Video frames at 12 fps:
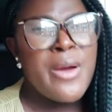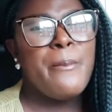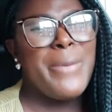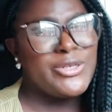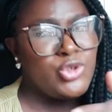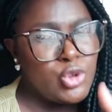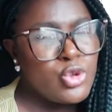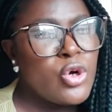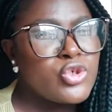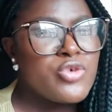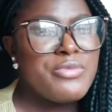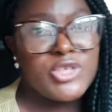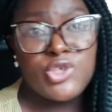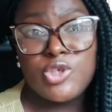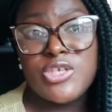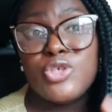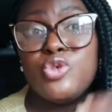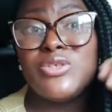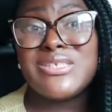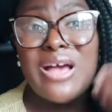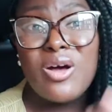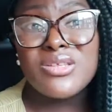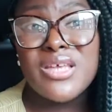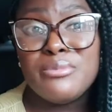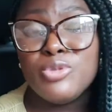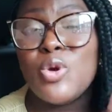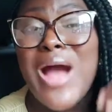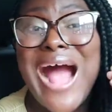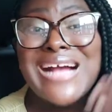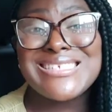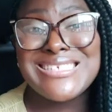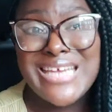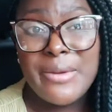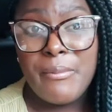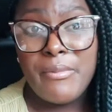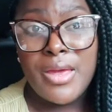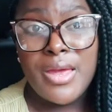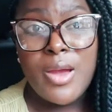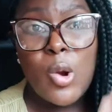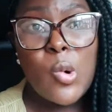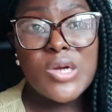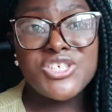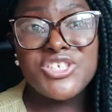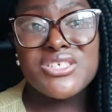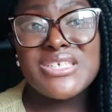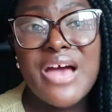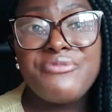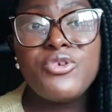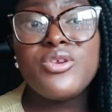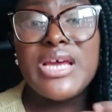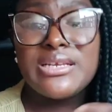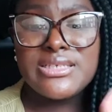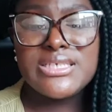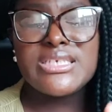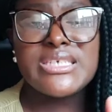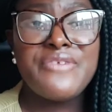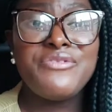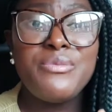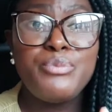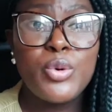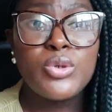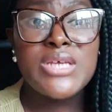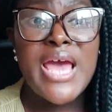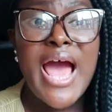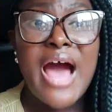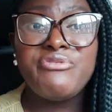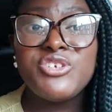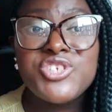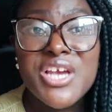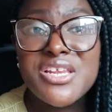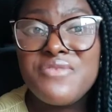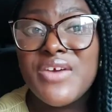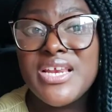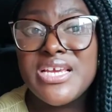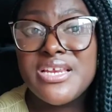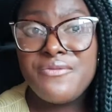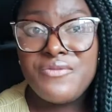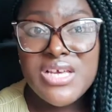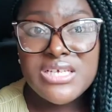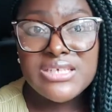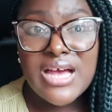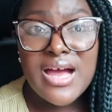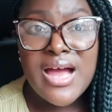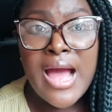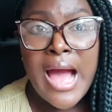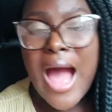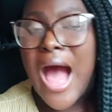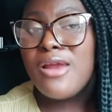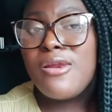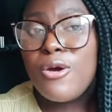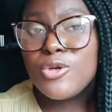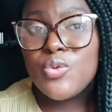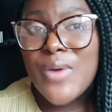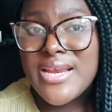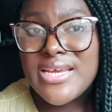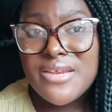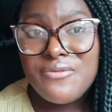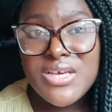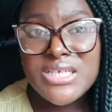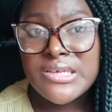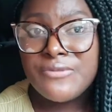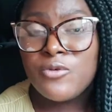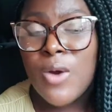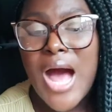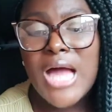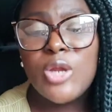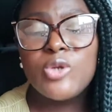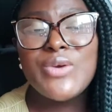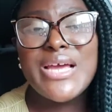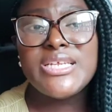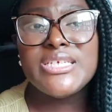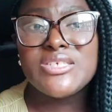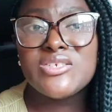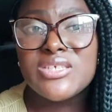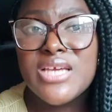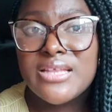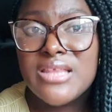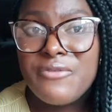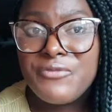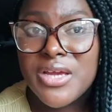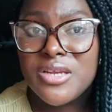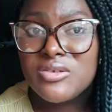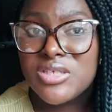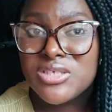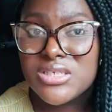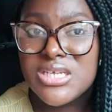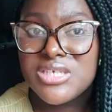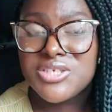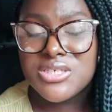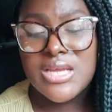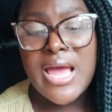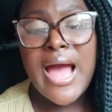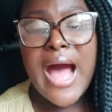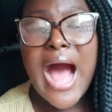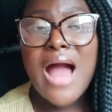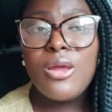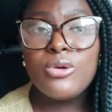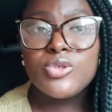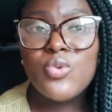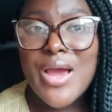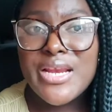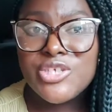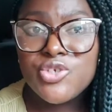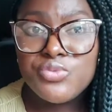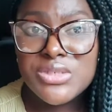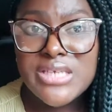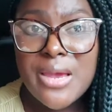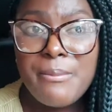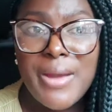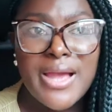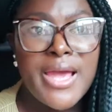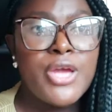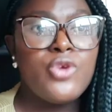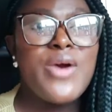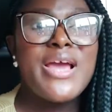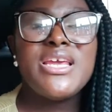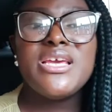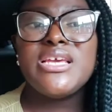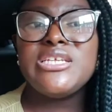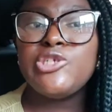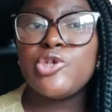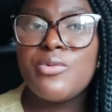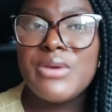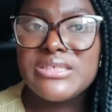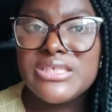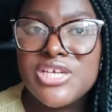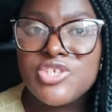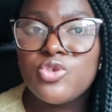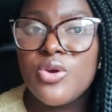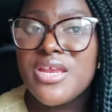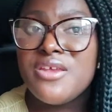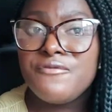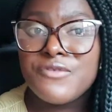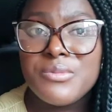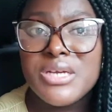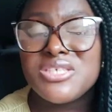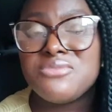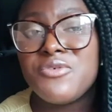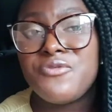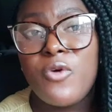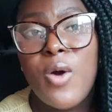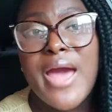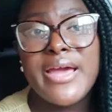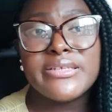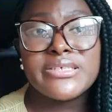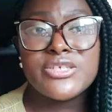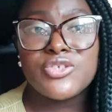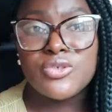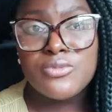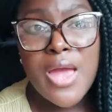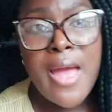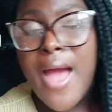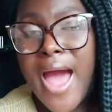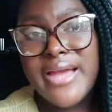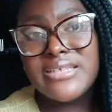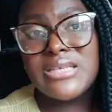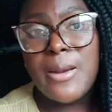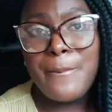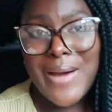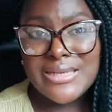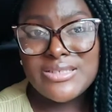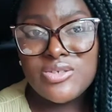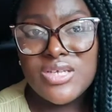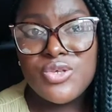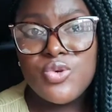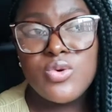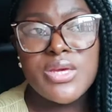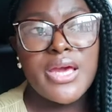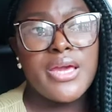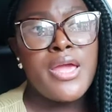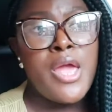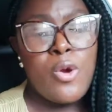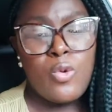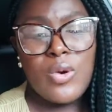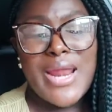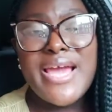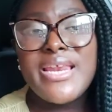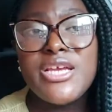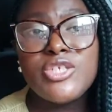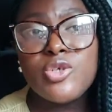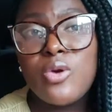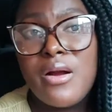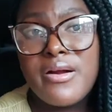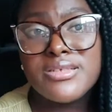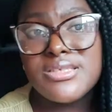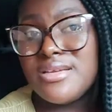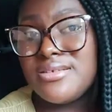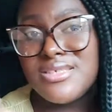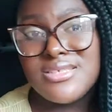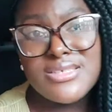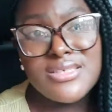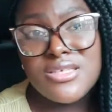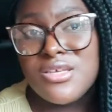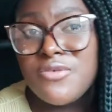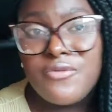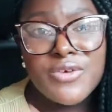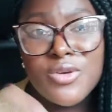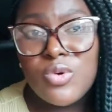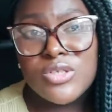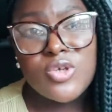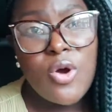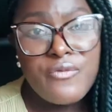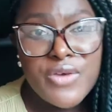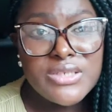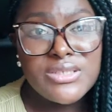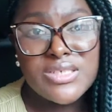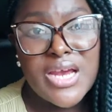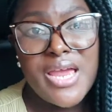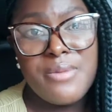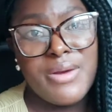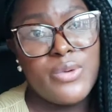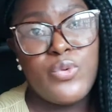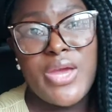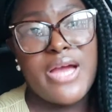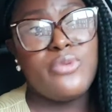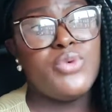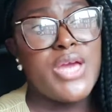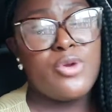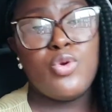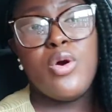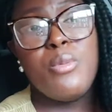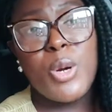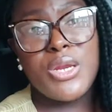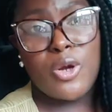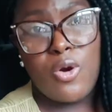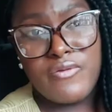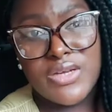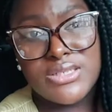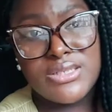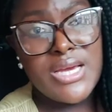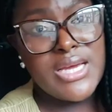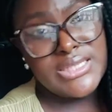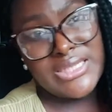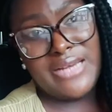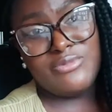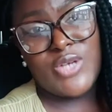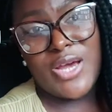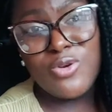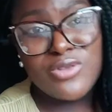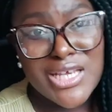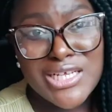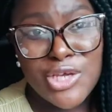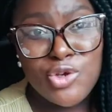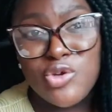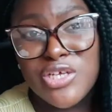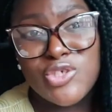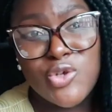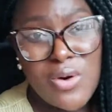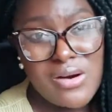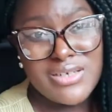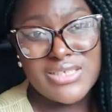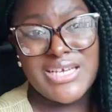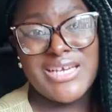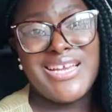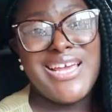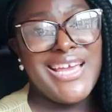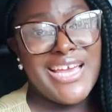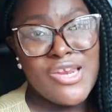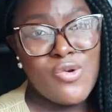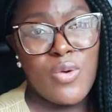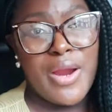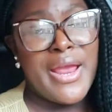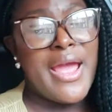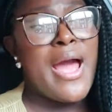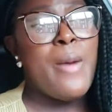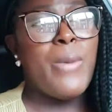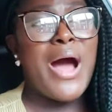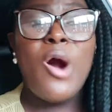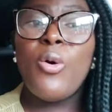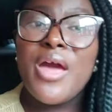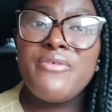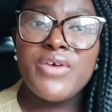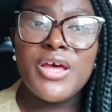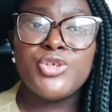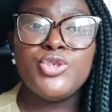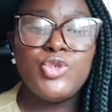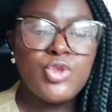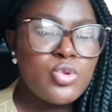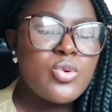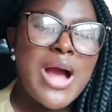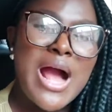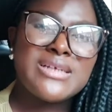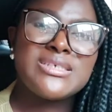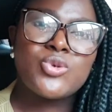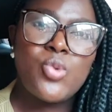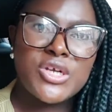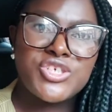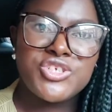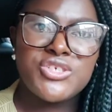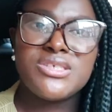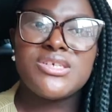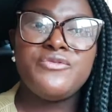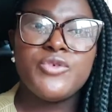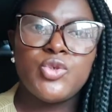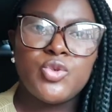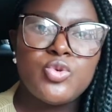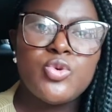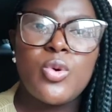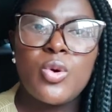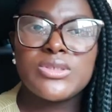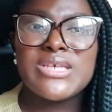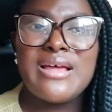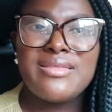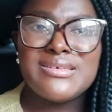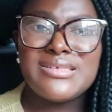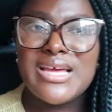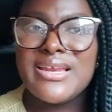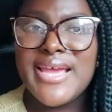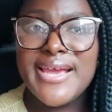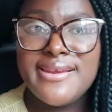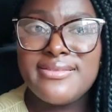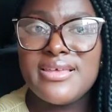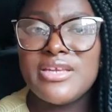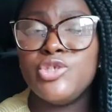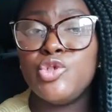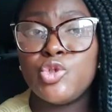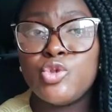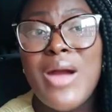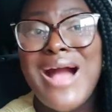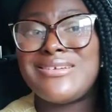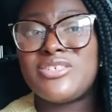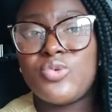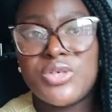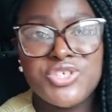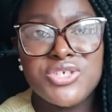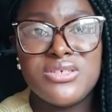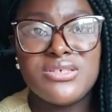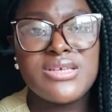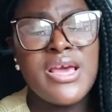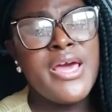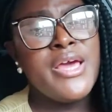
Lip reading: But do also make sure that you tell them, you ask them questions. Have you done this? Have you booked? Have you checked if I need a visa? How long do I need a visa for? How long do I need to stay at that final destination? How long do I need to return back? Do I need any documentation or any information before I enter back to the UK? Will I need to quarantine? This is if it was COVID time, but we are no more in the COVID time, so I don't think that you need to quarantine anyway. But however, do ask questions. If you do not understand anything, do ask questions.